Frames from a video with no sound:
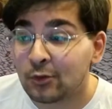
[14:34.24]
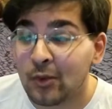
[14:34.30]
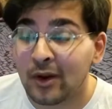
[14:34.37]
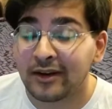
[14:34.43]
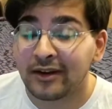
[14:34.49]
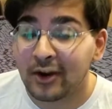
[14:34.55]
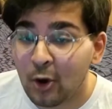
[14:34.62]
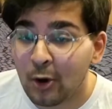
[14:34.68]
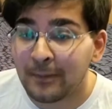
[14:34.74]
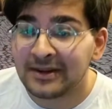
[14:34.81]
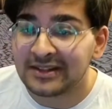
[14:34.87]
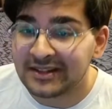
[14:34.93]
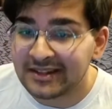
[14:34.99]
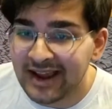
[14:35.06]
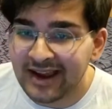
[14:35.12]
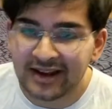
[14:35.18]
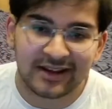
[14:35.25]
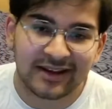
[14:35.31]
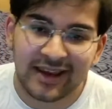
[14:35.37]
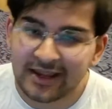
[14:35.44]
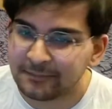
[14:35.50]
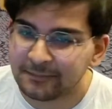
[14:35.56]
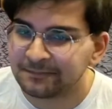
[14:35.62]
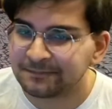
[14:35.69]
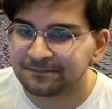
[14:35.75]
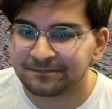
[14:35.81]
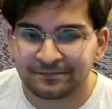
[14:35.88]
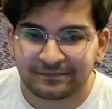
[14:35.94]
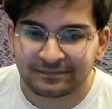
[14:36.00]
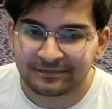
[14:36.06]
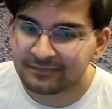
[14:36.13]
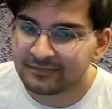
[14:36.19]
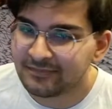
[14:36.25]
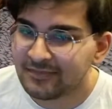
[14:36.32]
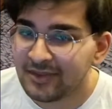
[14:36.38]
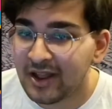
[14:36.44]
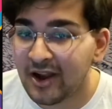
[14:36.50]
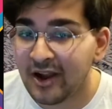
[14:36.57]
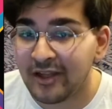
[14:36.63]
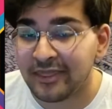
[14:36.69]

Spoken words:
Comet Attack again. I